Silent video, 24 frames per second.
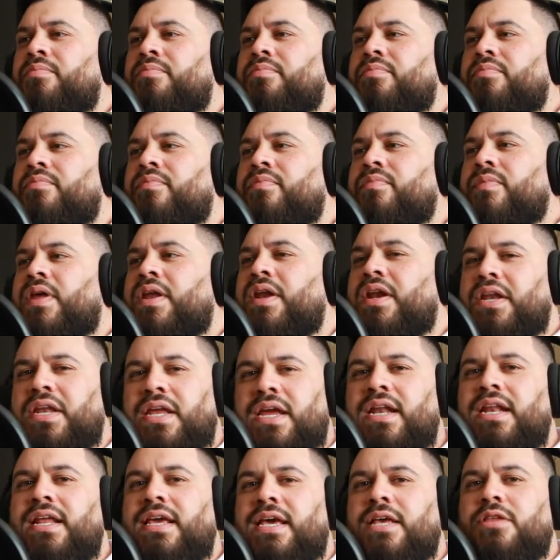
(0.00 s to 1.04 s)
and really
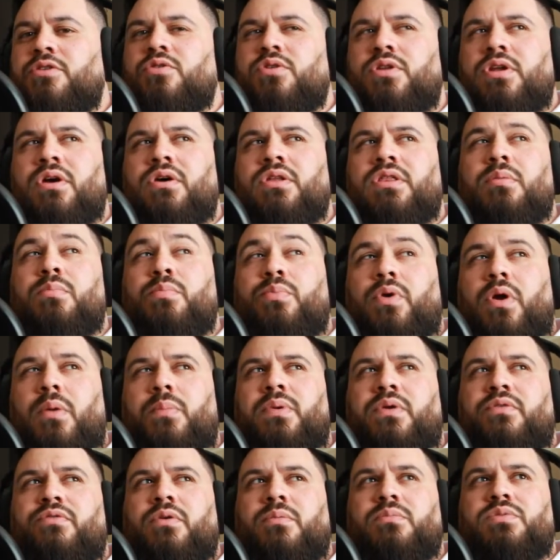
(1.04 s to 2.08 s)
get to know them properly from
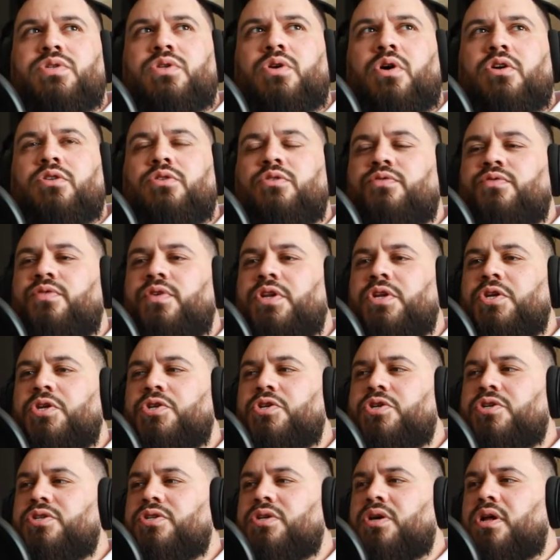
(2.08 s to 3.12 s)
start to finish. So
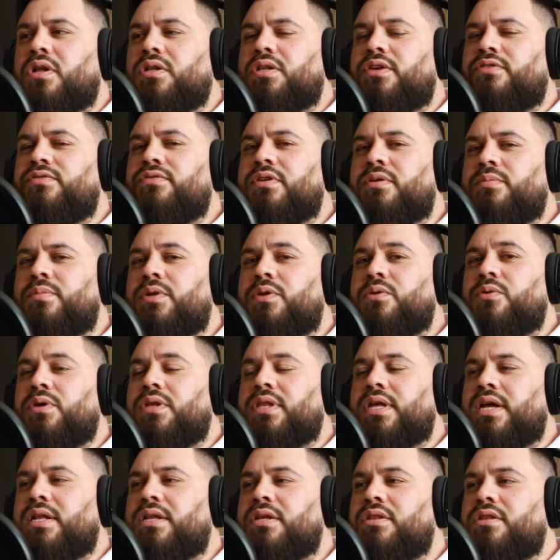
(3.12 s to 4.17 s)
I'll definitely be doing that
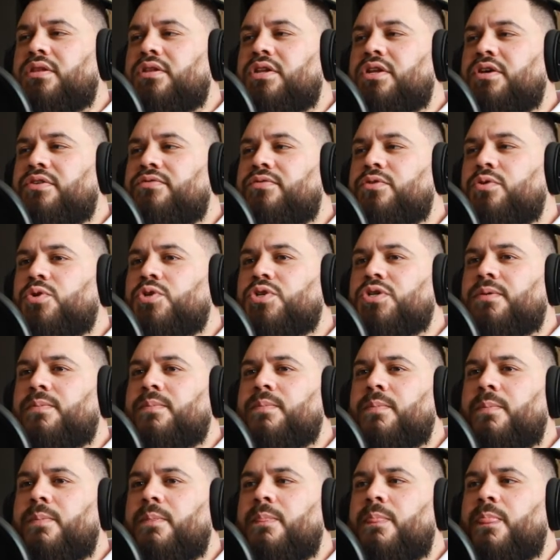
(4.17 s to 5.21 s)
in the near future.
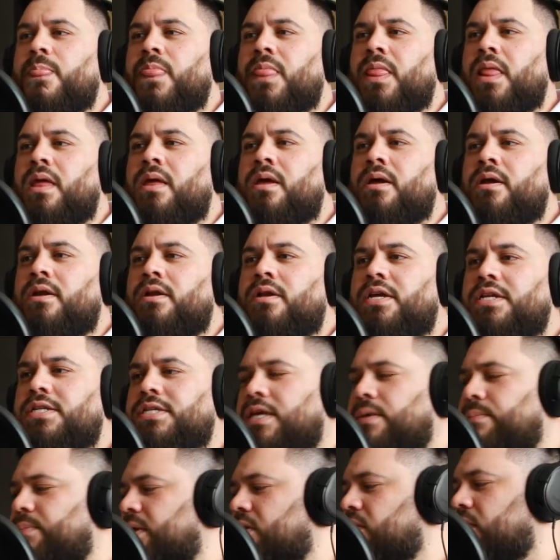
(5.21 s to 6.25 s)
Let's keep
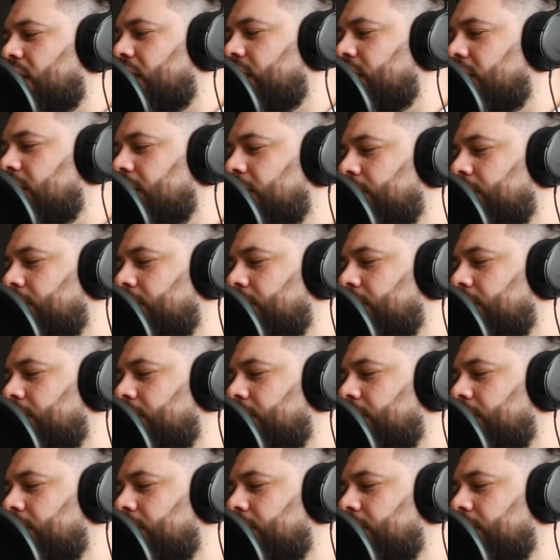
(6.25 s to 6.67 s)
it cracking.